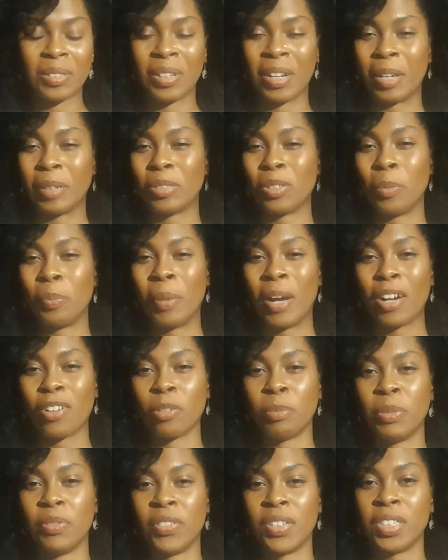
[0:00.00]
like sort of pack
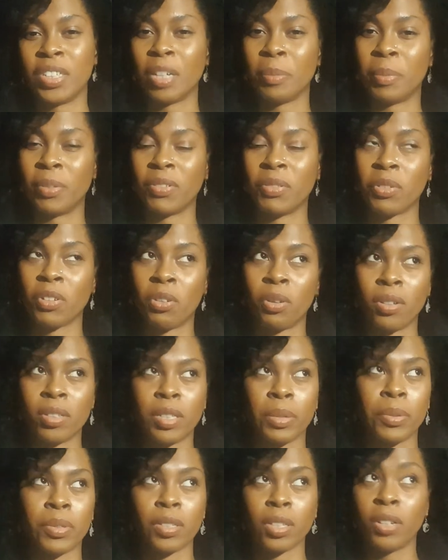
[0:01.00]
would my video, but the
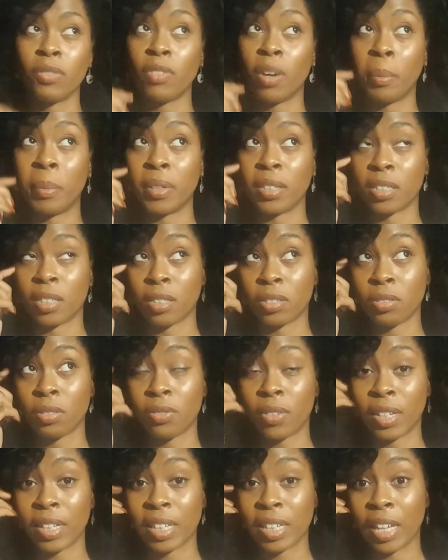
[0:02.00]
quality was so rubbish. I just sort
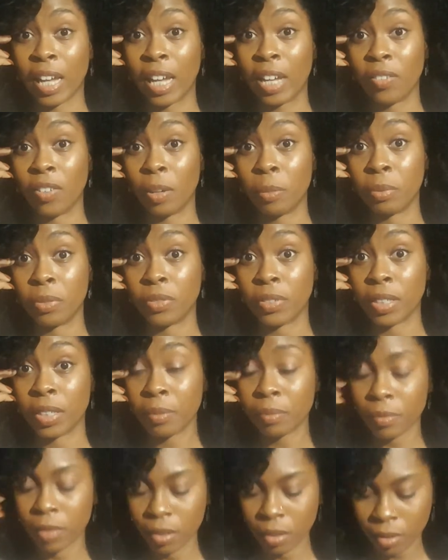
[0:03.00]
of like gave up with it.